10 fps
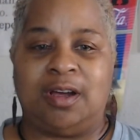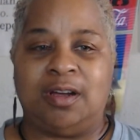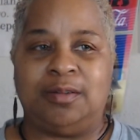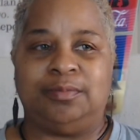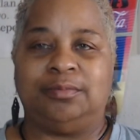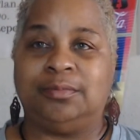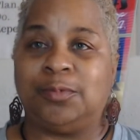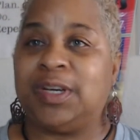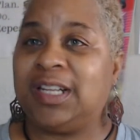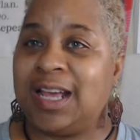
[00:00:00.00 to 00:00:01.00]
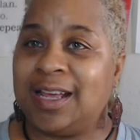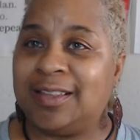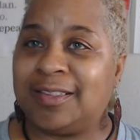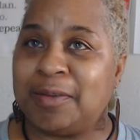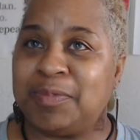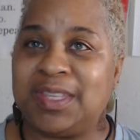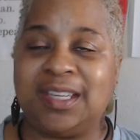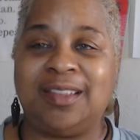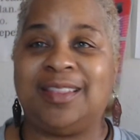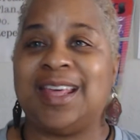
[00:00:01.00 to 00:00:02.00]
have realized
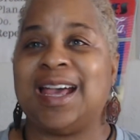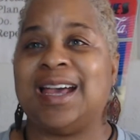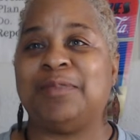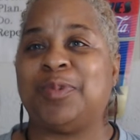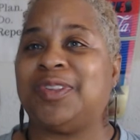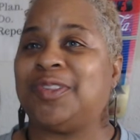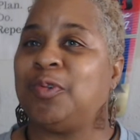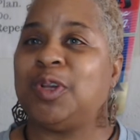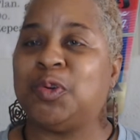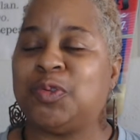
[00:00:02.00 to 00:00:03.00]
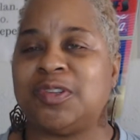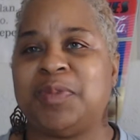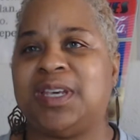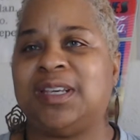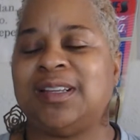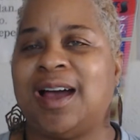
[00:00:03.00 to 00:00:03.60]
something that was so close to me.